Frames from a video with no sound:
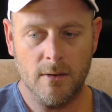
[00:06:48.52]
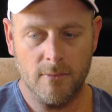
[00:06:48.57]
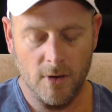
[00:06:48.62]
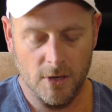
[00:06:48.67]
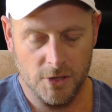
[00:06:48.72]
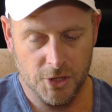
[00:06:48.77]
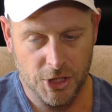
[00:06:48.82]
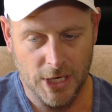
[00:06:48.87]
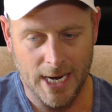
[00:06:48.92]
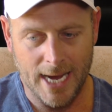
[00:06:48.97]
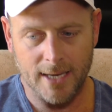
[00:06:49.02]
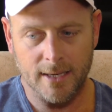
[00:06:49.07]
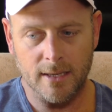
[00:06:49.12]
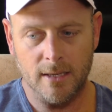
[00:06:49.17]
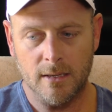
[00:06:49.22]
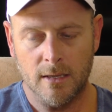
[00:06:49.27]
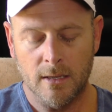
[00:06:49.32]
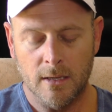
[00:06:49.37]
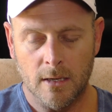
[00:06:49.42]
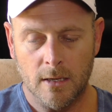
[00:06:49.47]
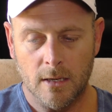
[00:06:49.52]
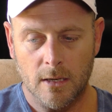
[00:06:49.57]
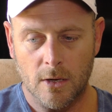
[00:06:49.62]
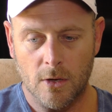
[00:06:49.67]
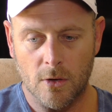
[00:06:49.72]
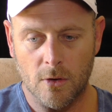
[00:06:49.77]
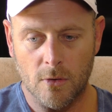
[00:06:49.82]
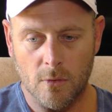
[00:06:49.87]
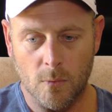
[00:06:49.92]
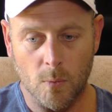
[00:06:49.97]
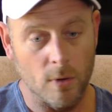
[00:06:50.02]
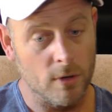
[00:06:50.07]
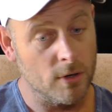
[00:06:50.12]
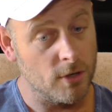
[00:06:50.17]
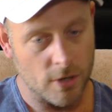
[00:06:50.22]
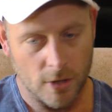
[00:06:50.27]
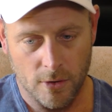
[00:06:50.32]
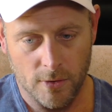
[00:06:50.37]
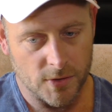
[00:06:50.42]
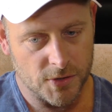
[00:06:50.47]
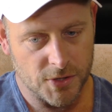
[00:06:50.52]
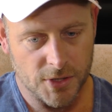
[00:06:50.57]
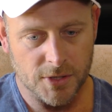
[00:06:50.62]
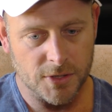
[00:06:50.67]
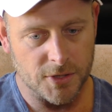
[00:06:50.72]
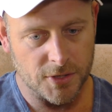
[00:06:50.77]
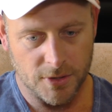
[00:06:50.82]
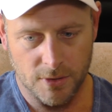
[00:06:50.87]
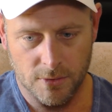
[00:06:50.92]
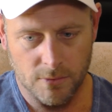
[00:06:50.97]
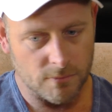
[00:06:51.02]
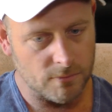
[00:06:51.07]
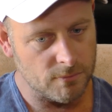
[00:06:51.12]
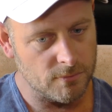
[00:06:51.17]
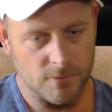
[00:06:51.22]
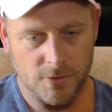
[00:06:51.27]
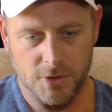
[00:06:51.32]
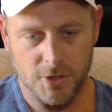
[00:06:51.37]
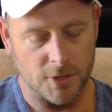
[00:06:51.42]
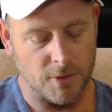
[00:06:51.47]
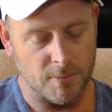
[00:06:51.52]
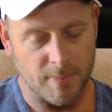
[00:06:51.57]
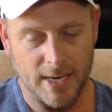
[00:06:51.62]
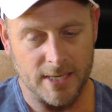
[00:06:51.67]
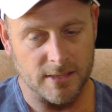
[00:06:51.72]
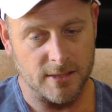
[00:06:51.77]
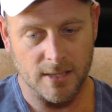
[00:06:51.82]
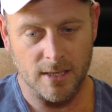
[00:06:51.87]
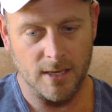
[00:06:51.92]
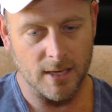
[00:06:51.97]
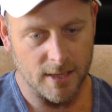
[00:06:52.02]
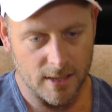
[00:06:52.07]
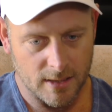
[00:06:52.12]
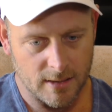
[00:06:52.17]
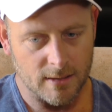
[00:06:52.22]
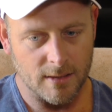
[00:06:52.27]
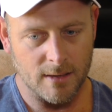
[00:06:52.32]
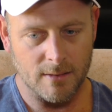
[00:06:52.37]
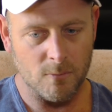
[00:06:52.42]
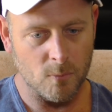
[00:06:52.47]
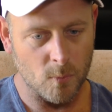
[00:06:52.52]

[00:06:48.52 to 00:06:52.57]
You've got Shaq, who were encouraging to basically,